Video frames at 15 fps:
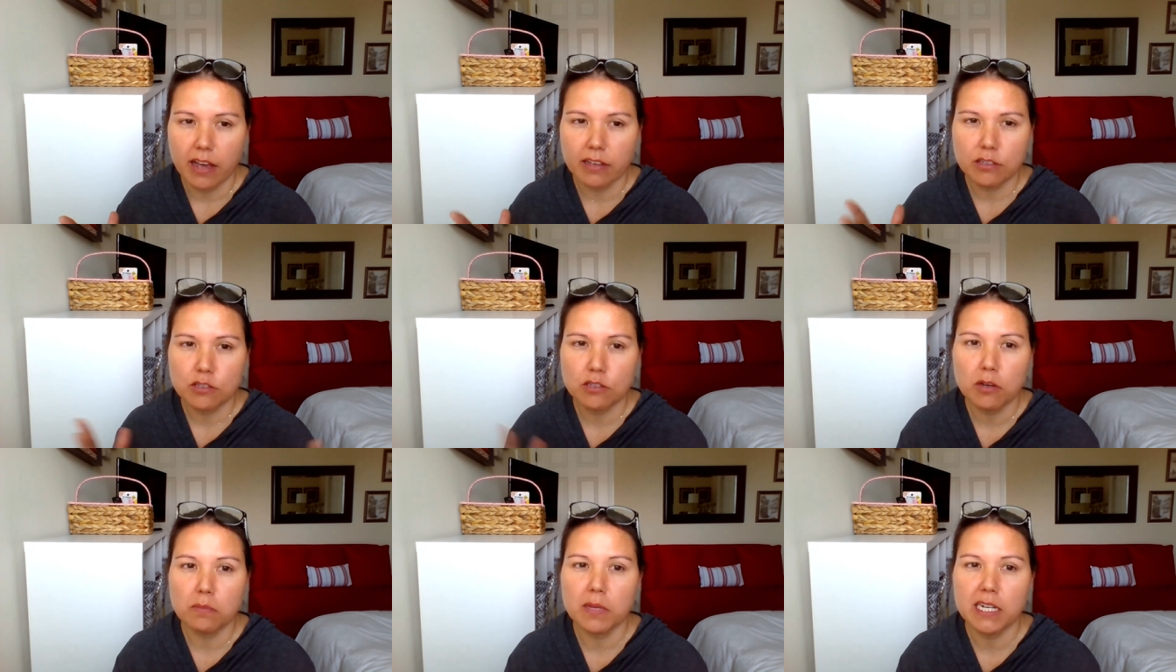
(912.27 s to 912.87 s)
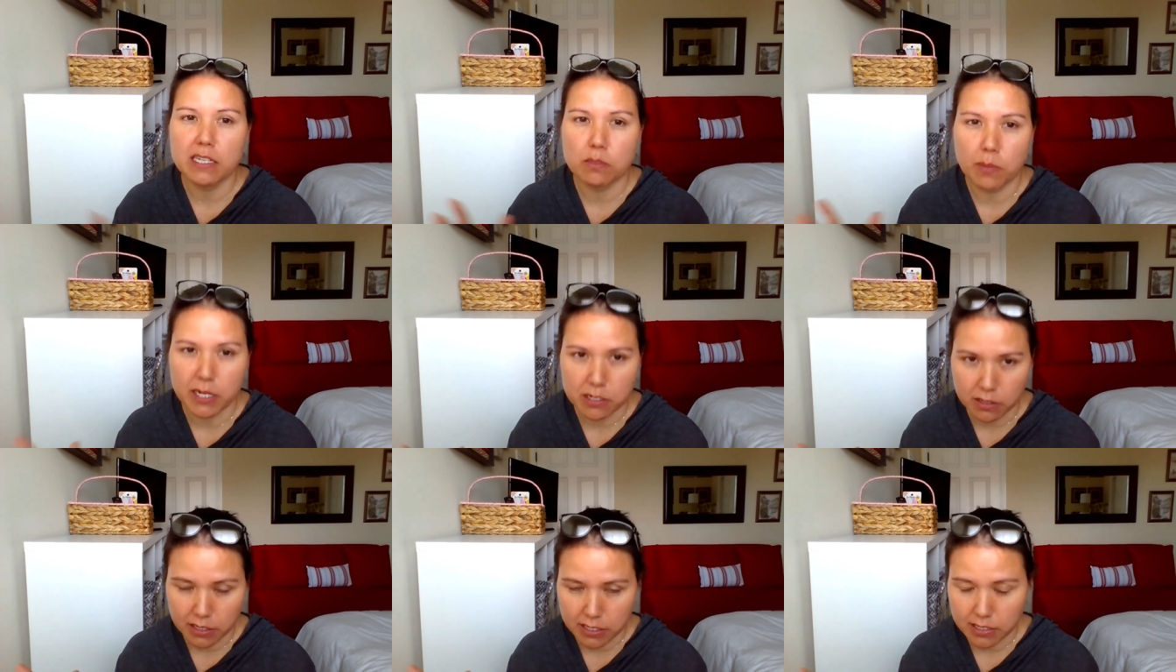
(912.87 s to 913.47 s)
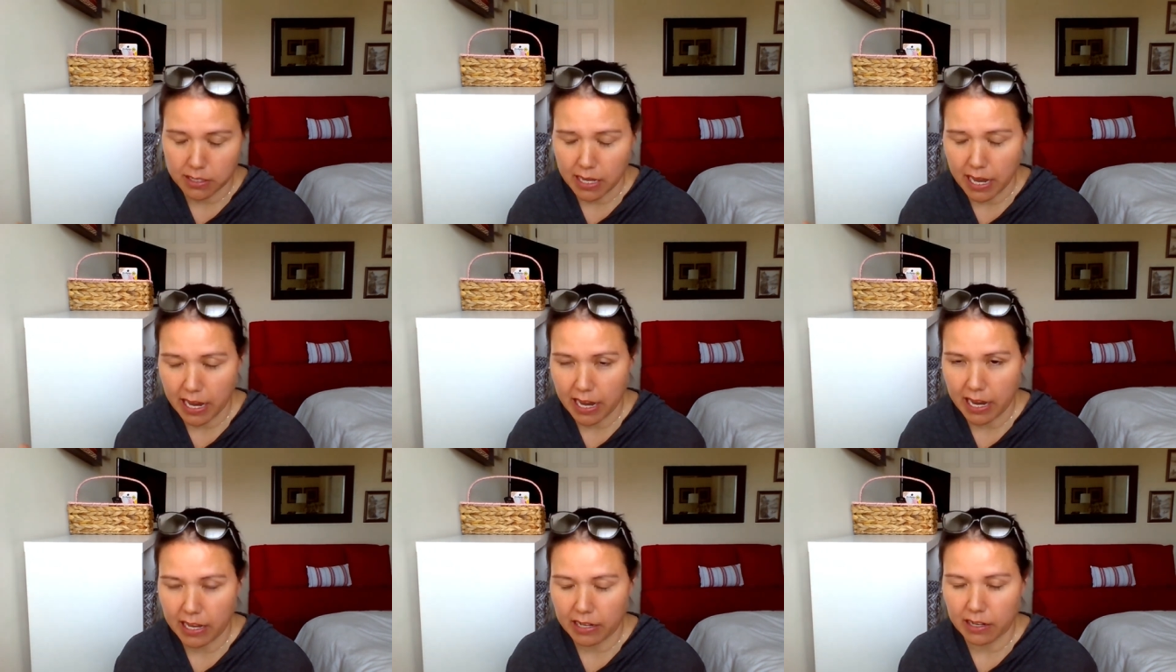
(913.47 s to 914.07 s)
So many specialists,
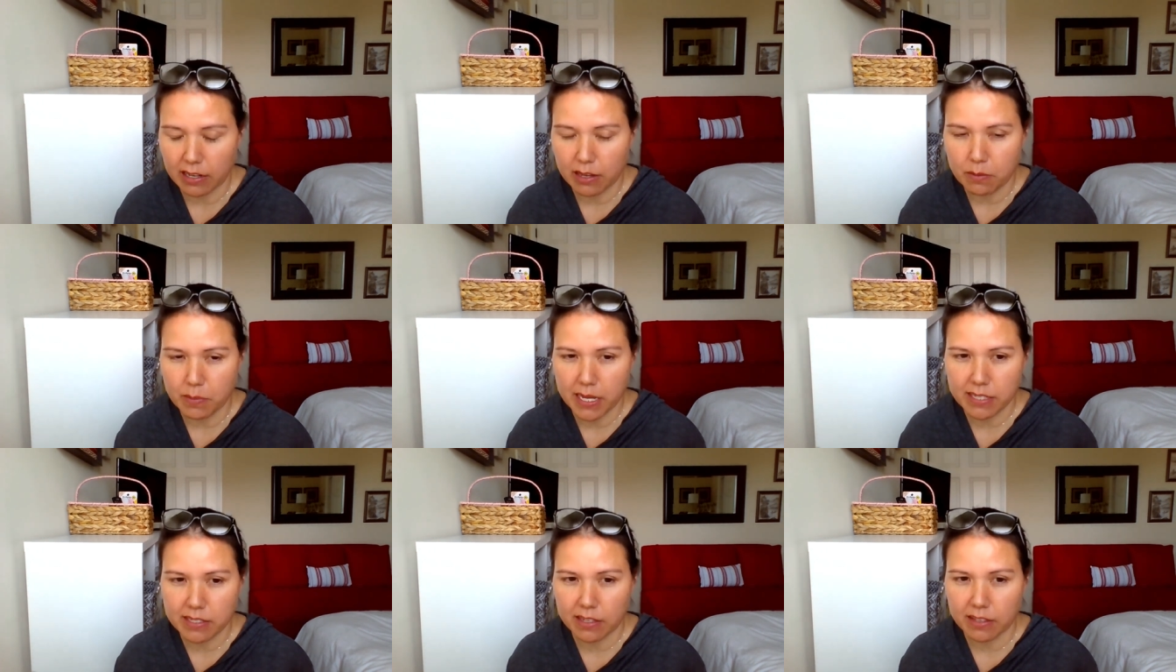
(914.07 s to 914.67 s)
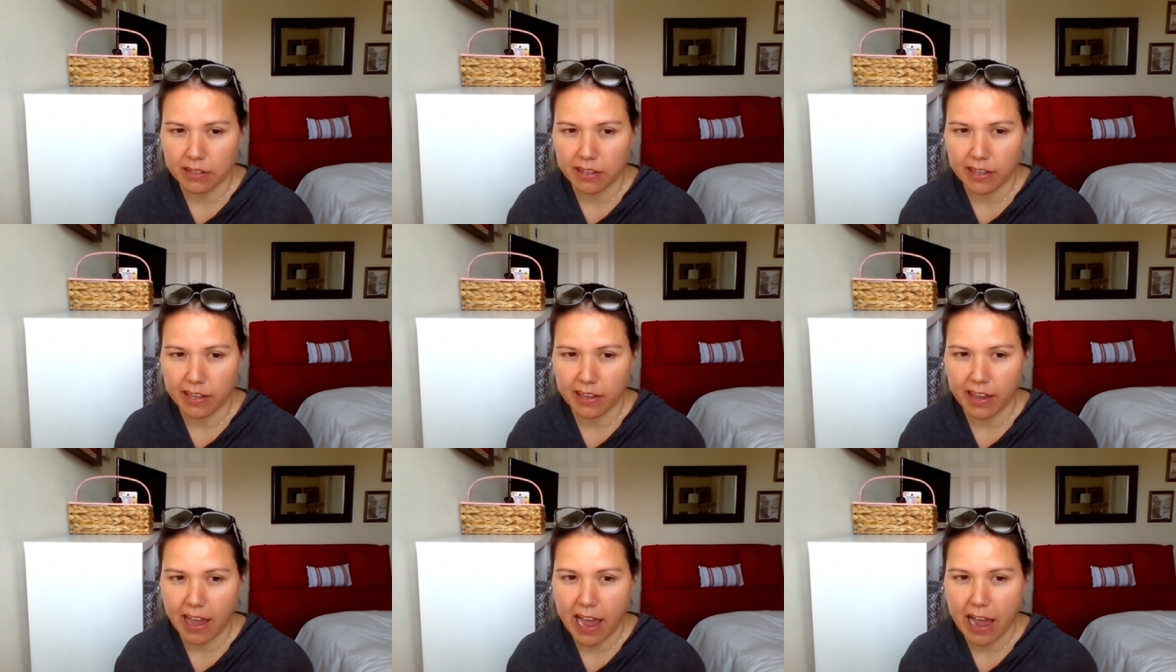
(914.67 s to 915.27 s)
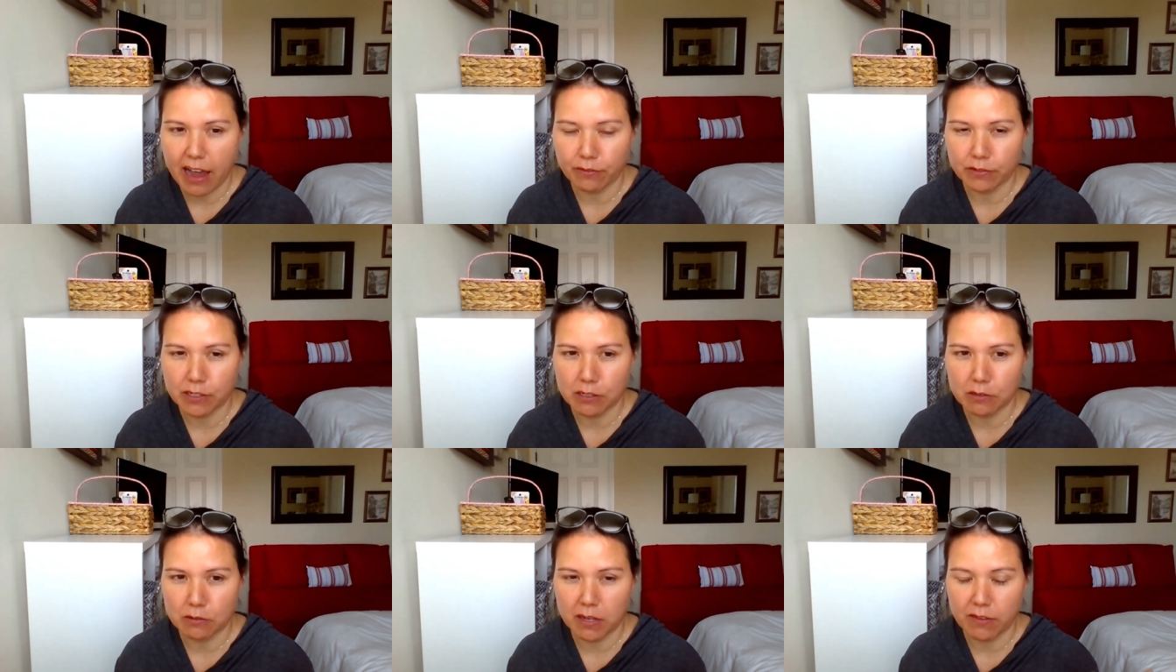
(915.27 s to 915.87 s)
and you basically have
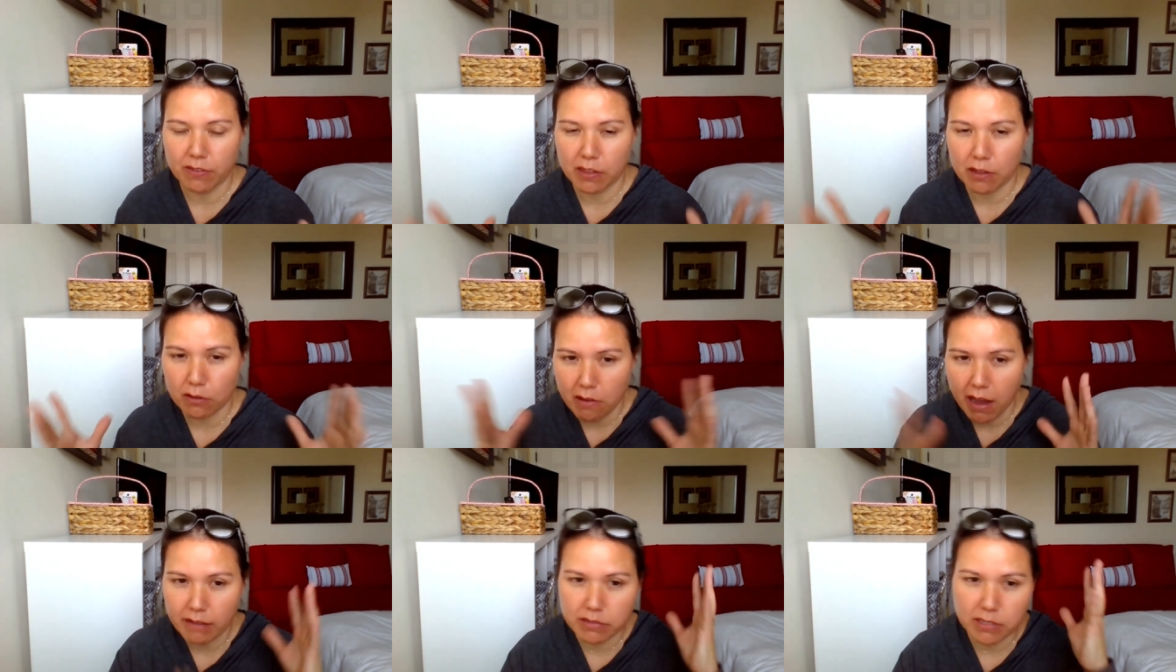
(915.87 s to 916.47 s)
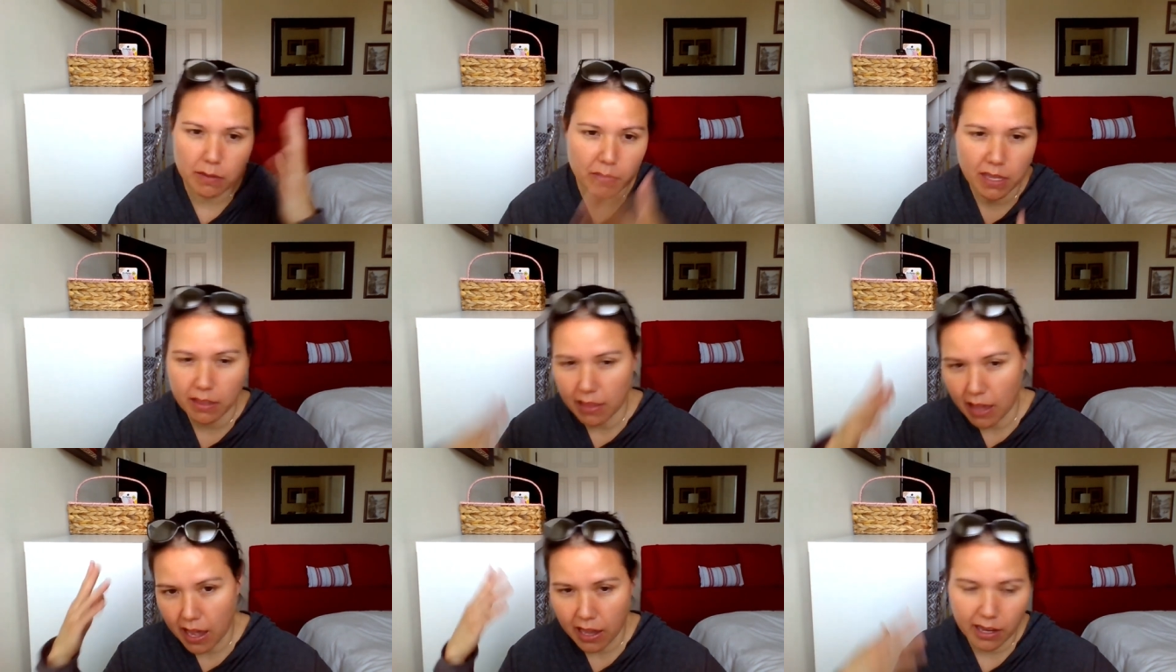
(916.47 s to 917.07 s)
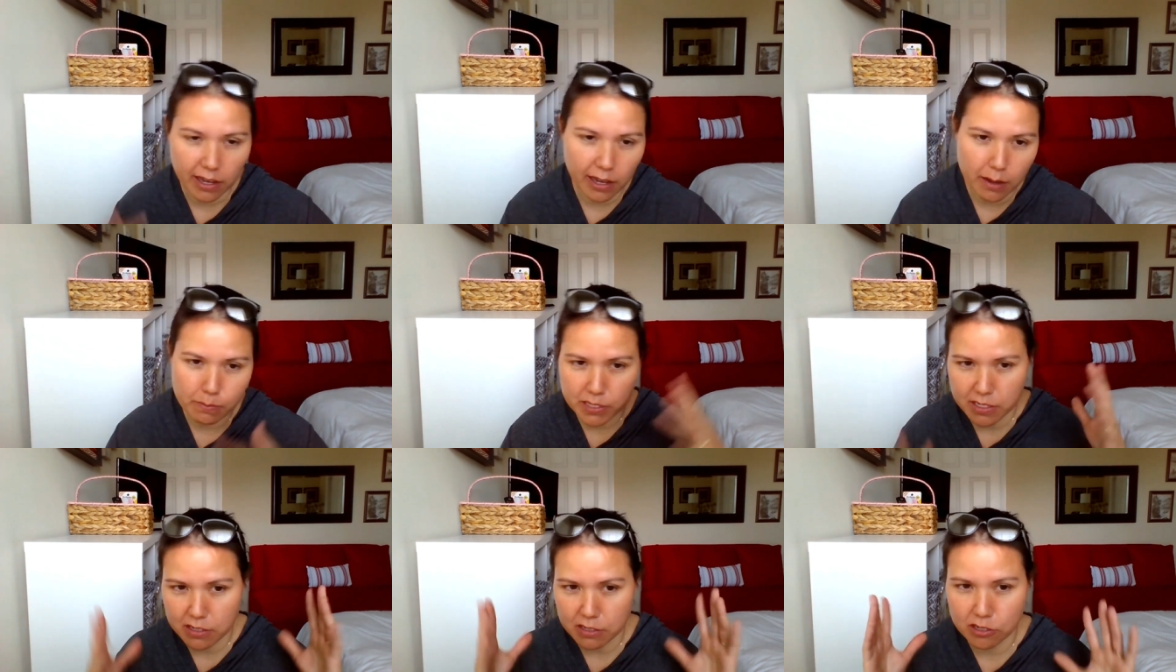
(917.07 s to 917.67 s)
to, even though you have something that
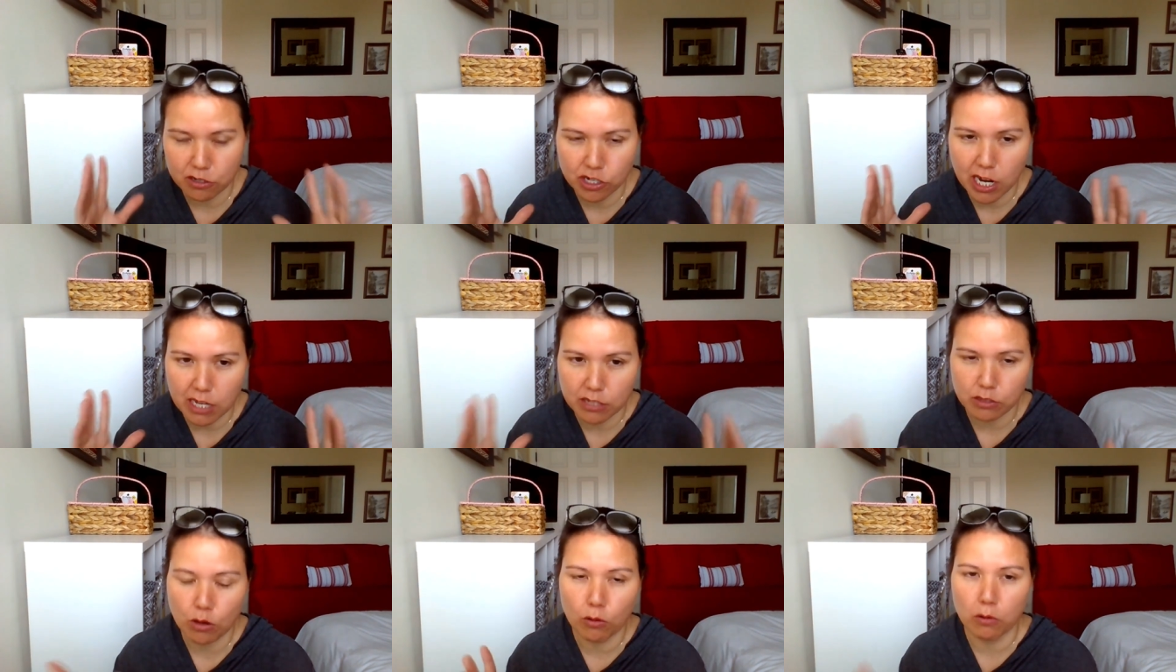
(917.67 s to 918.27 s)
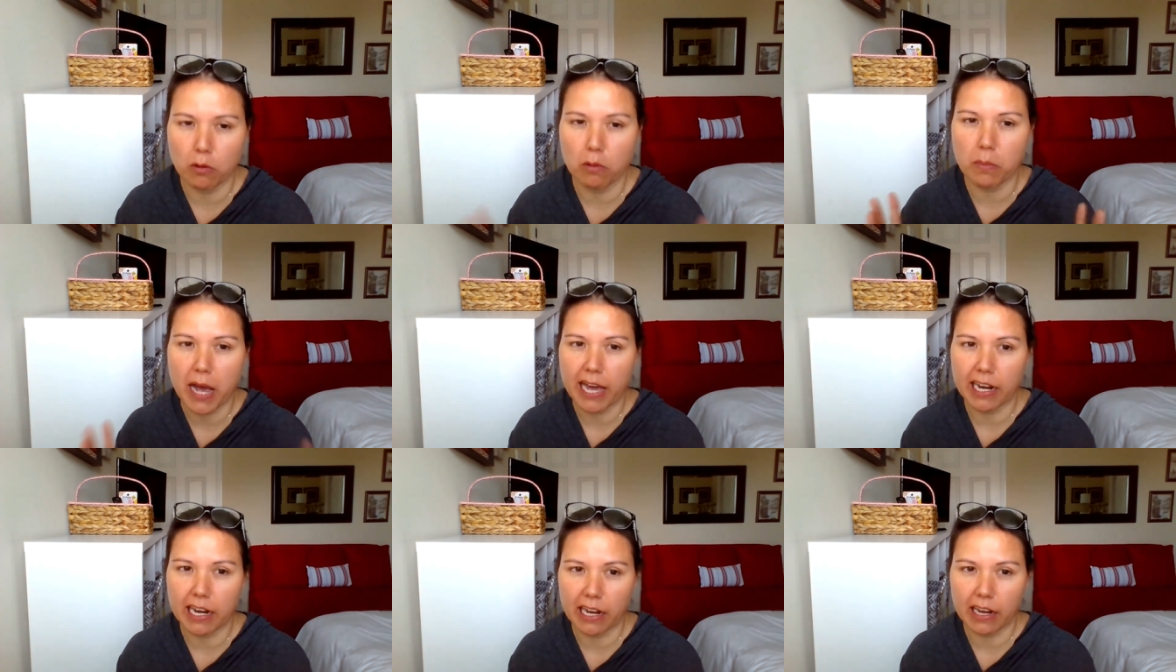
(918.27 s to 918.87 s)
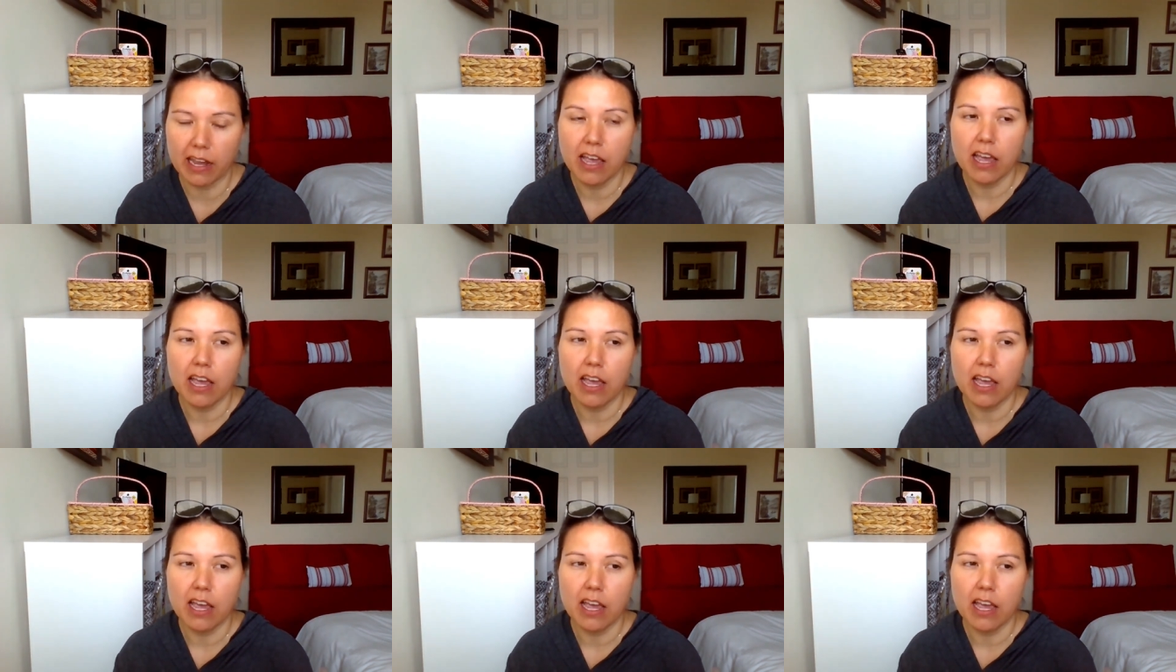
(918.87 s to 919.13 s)
encompasses your child's whole body,